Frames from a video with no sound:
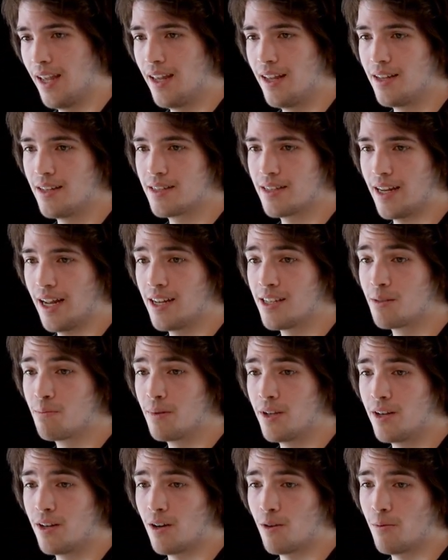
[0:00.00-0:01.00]
It has
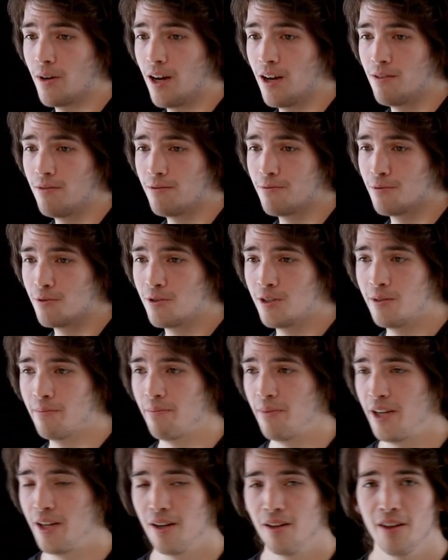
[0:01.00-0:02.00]
been around for
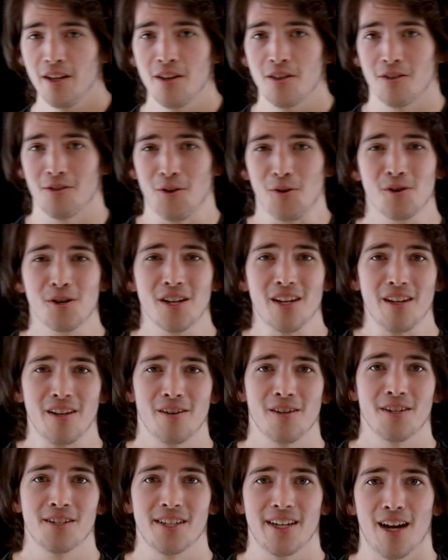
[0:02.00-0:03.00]
nearly thirty
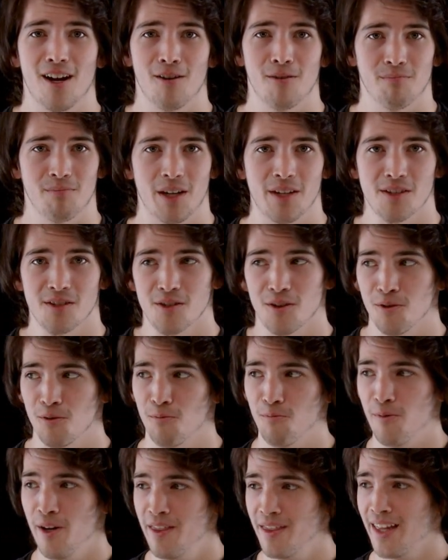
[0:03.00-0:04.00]
years now. And
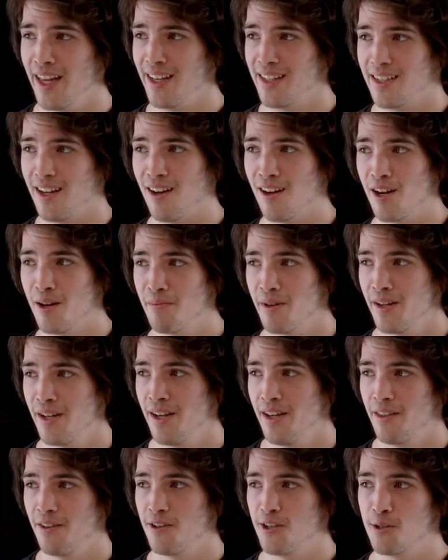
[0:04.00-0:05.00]
so with that time,
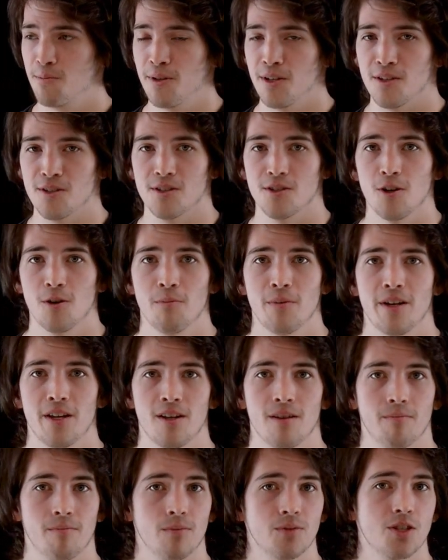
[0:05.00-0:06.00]
there's been so
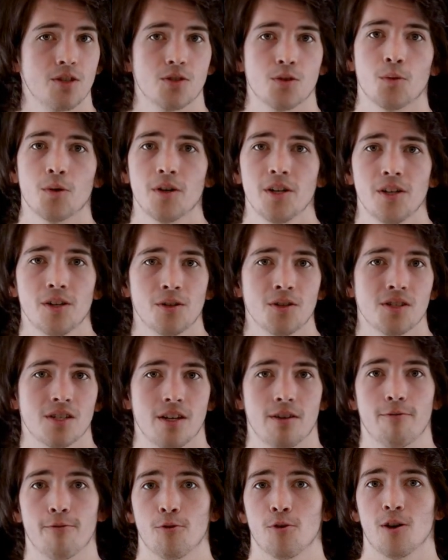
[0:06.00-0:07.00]
many tutorials
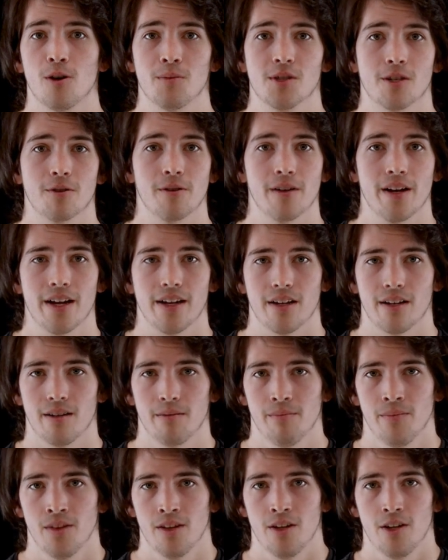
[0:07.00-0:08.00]
and forums created.
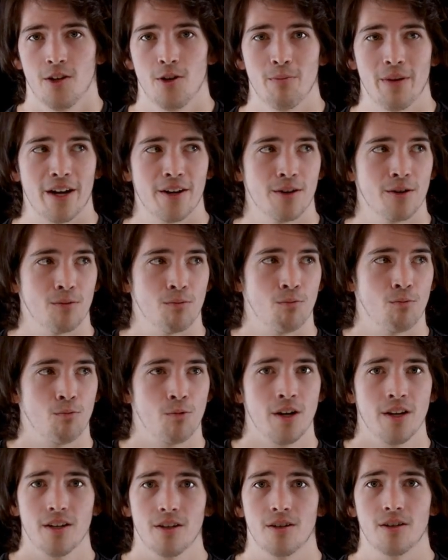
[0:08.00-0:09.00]
No matter
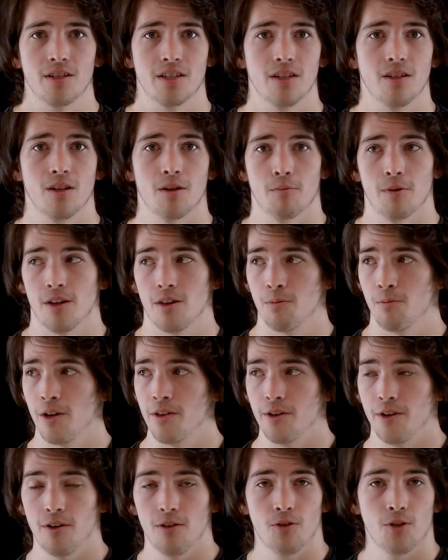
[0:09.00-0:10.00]
what you're dealing with,
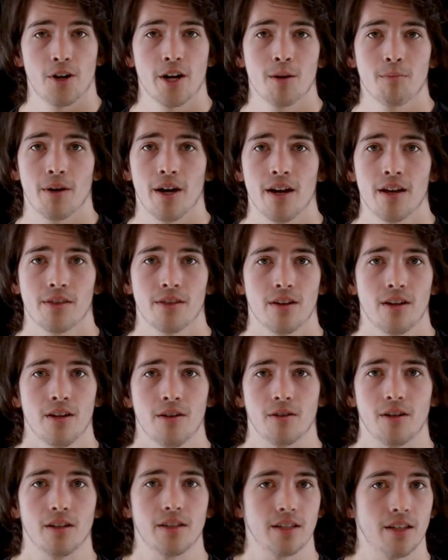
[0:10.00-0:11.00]
whether you're learning
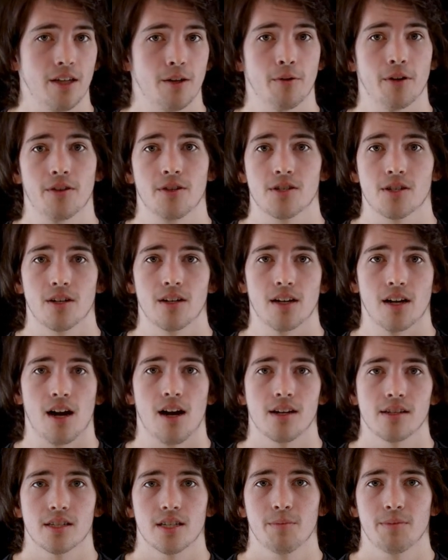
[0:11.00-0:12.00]
Python or dealing with a certain
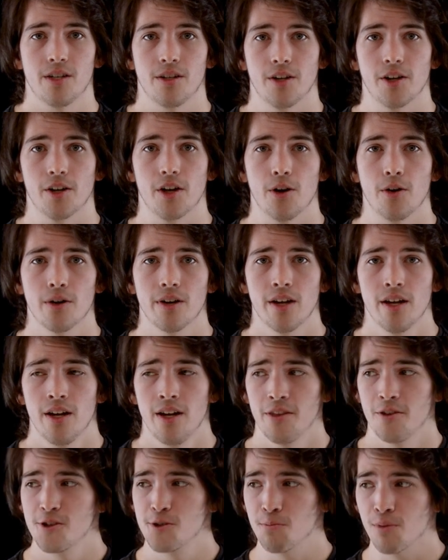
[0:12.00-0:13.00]
concept in your code,
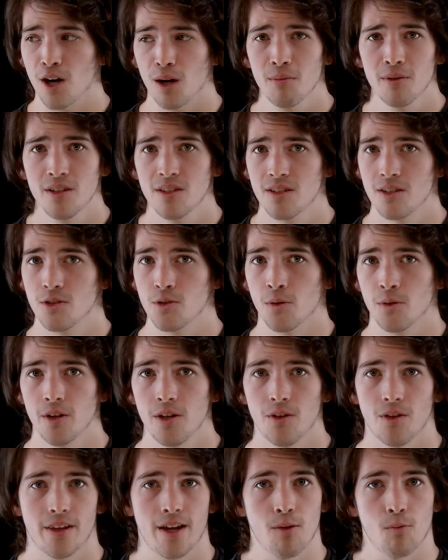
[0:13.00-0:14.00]
there's probably a
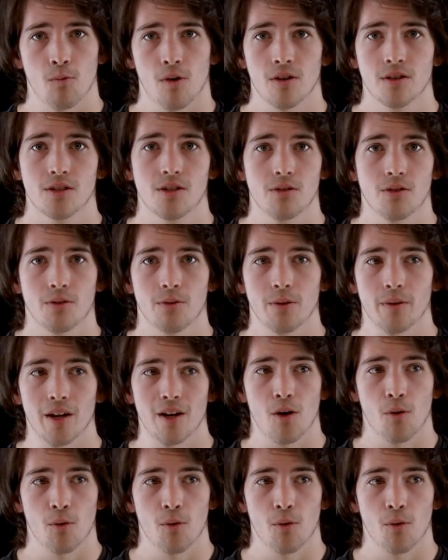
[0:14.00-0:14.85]
tutorial that walks you through